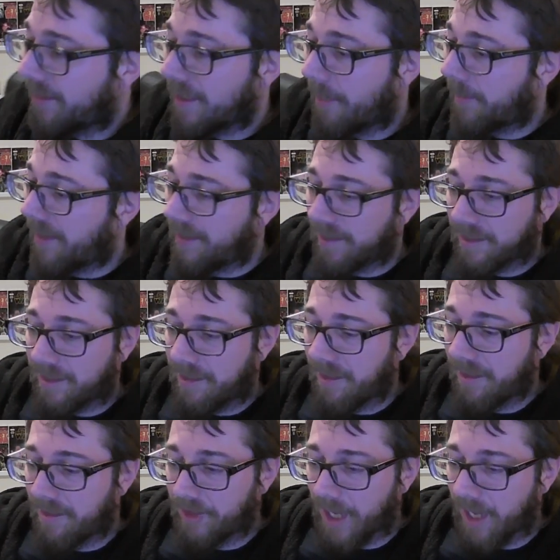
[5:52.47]
I mean, just the
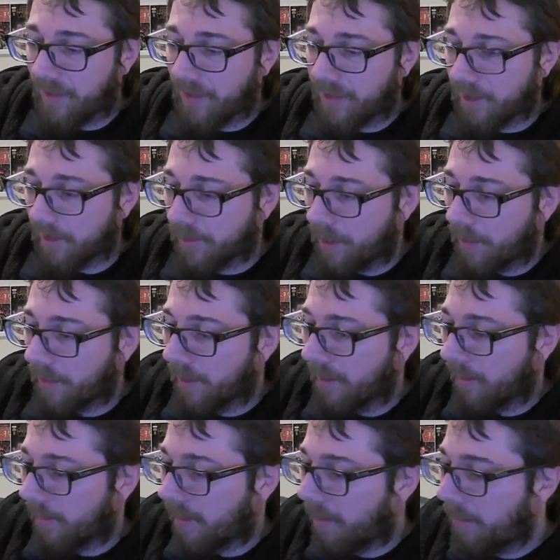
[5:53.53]
track list goes on and on
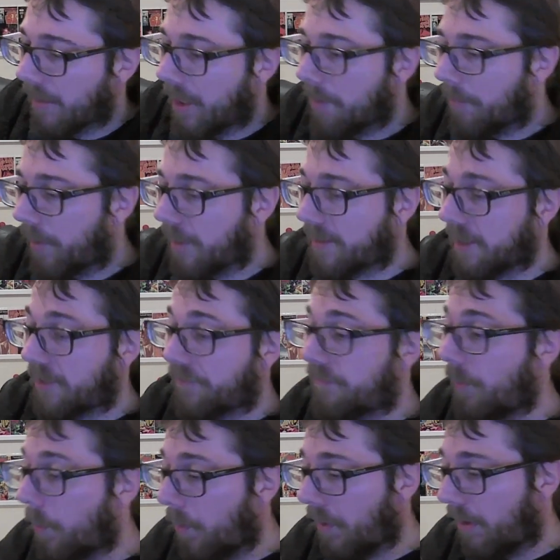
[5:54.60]
and on. Plus, it's
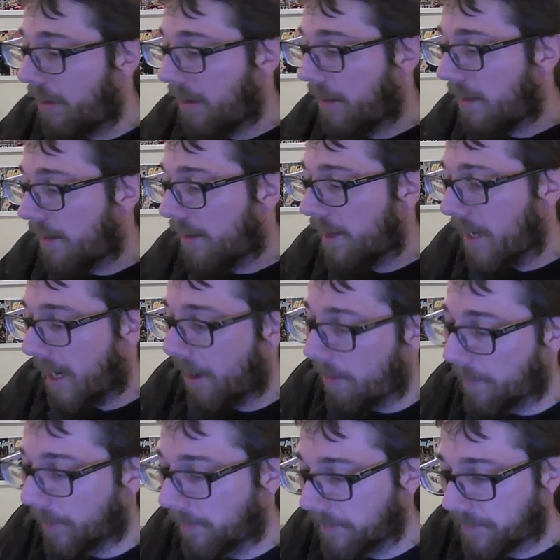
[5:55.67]
4
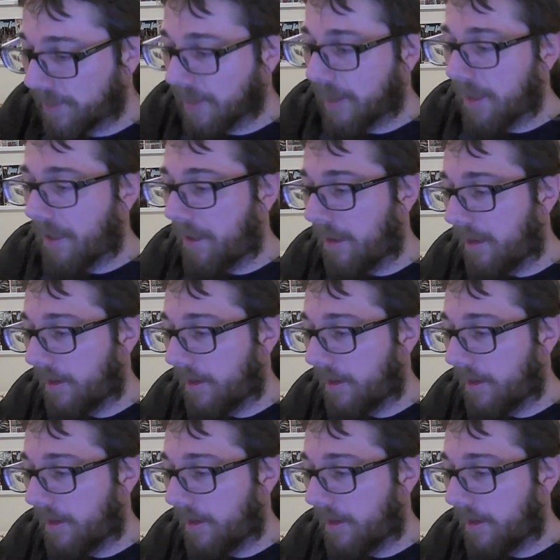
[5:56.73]
albums. 2.